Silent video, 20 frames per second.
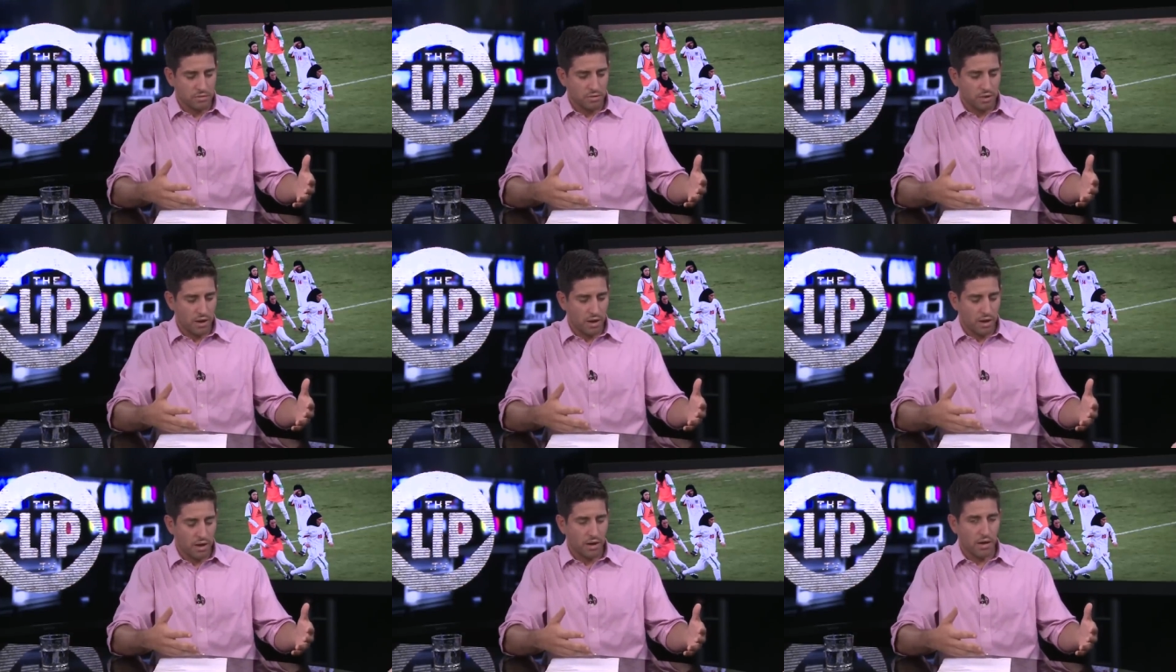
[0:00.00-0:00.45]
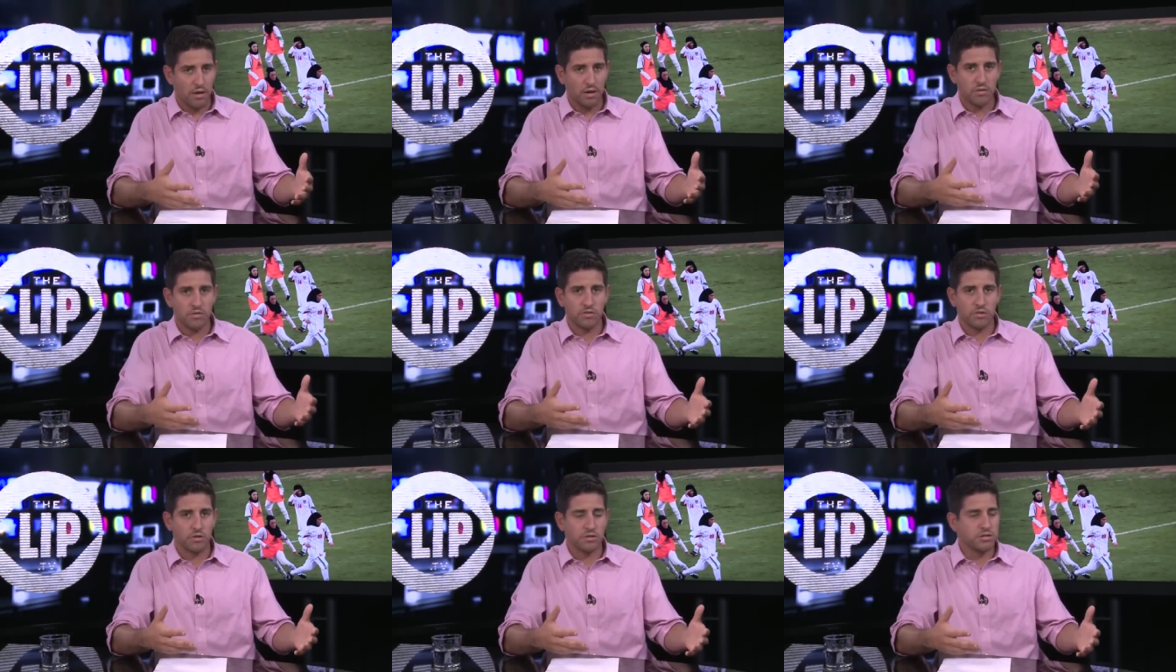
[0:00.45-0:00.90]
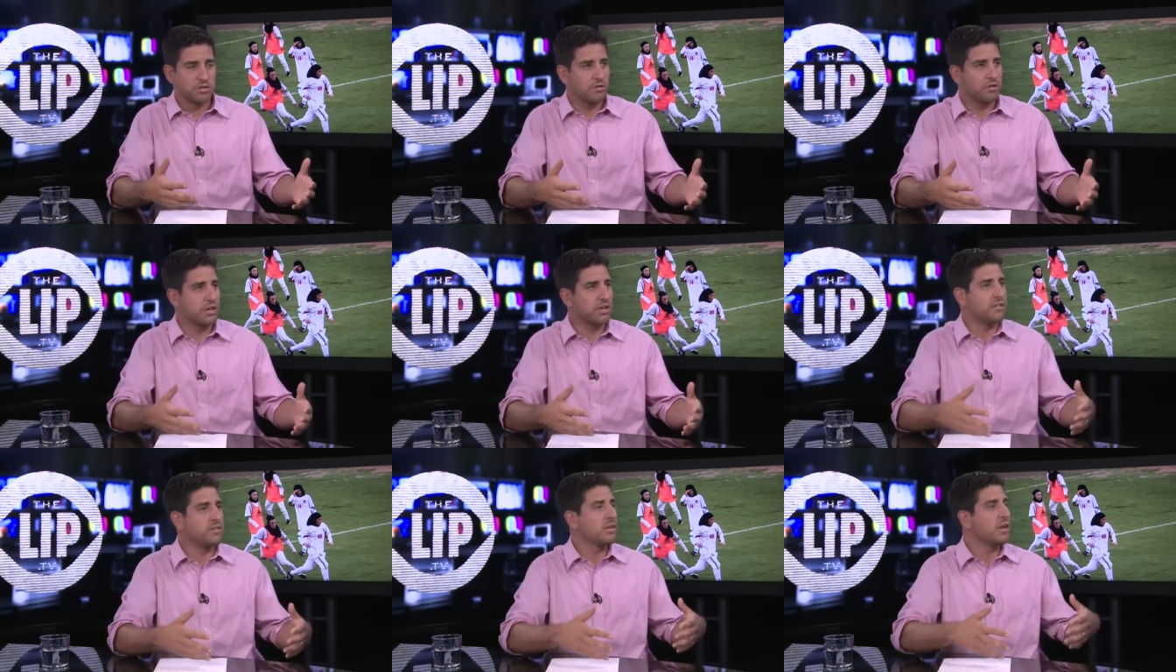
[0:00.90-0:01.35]
uh,
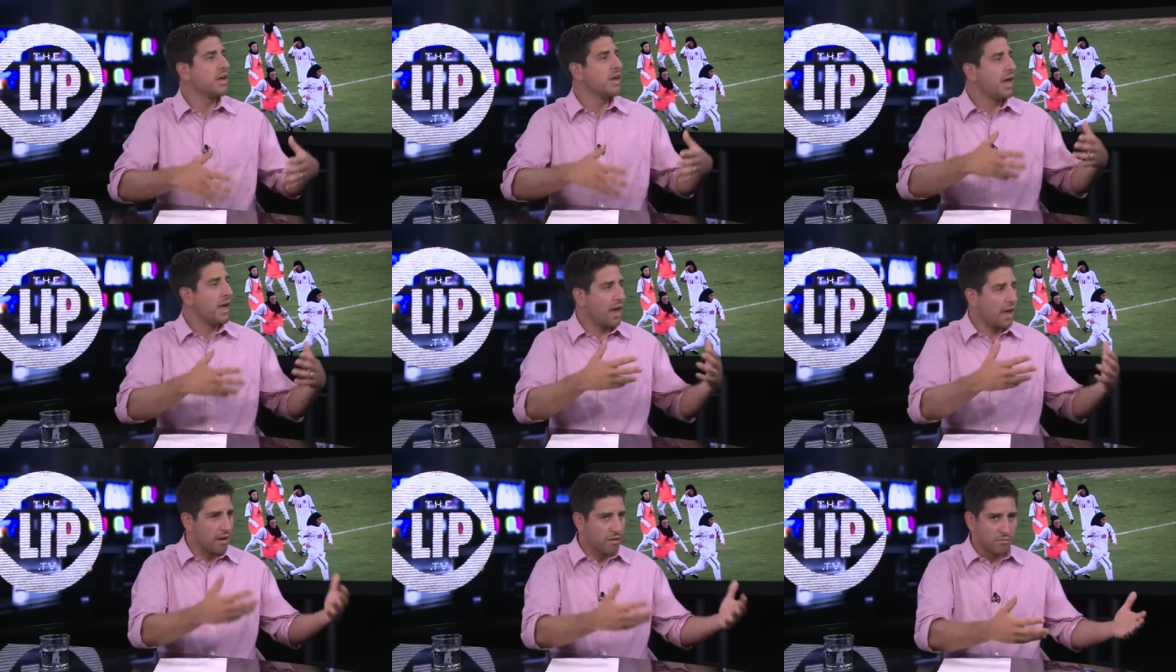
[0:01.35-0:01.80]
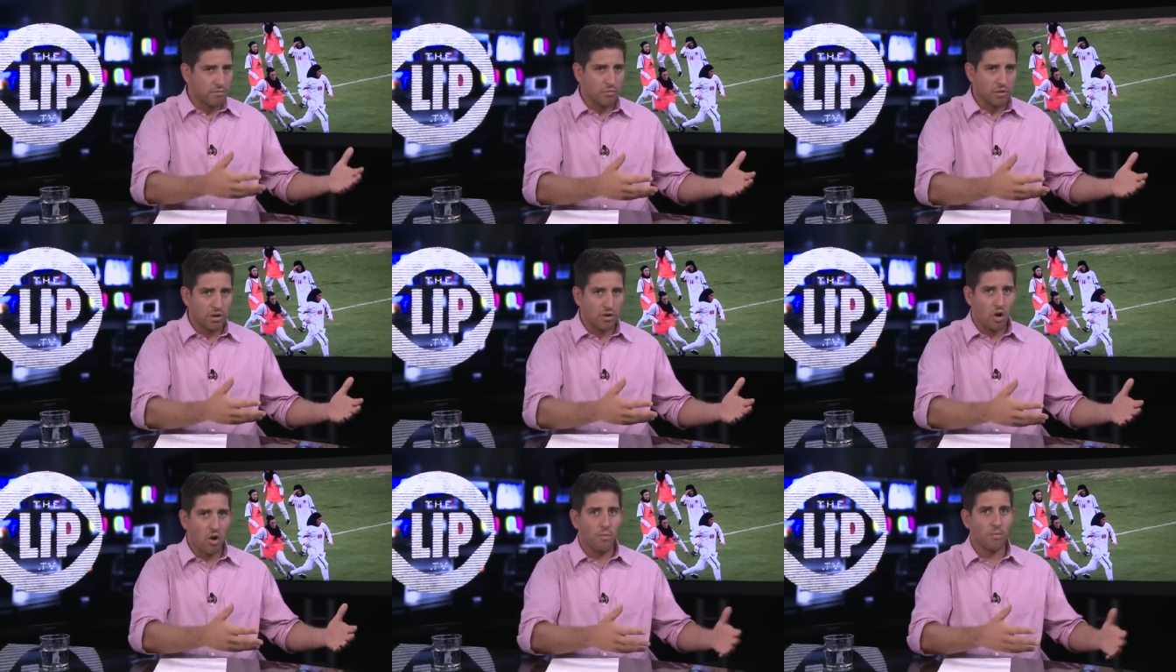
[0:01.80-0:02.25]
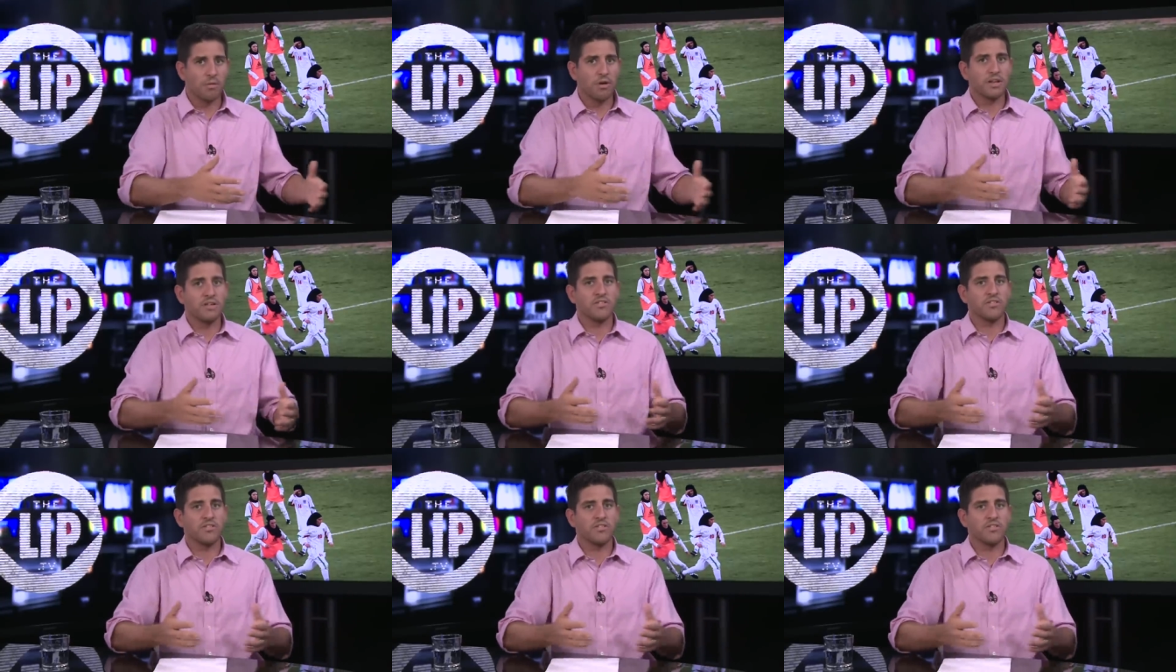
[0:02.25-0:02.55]
surgeries and recovery.